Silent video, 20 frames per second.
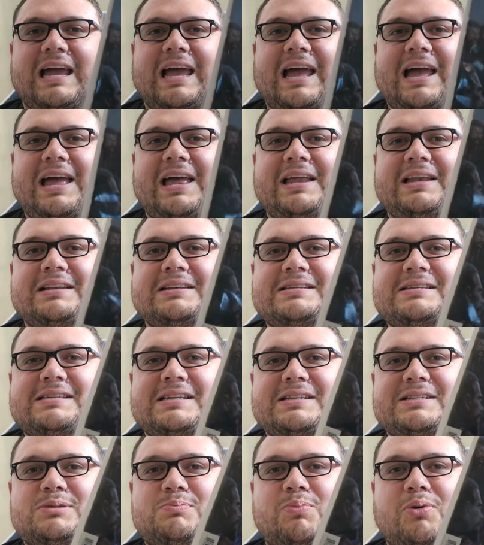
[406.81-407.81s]
And
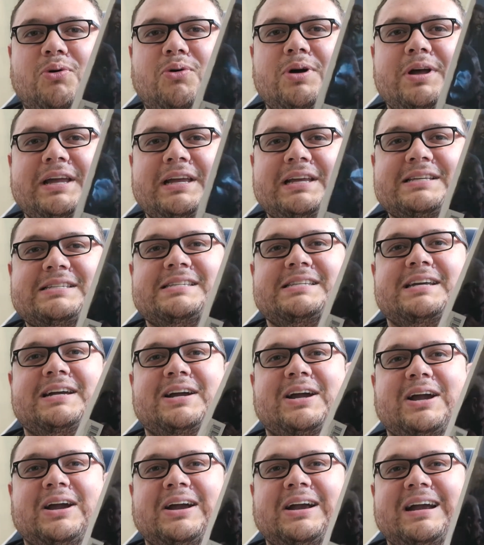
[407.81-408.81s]
since Boy is
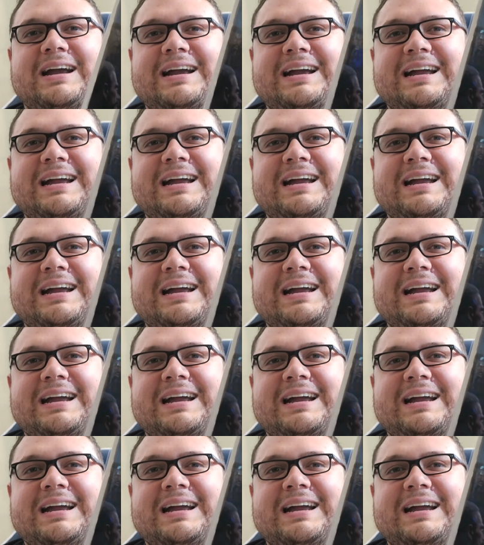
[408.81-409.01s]
there,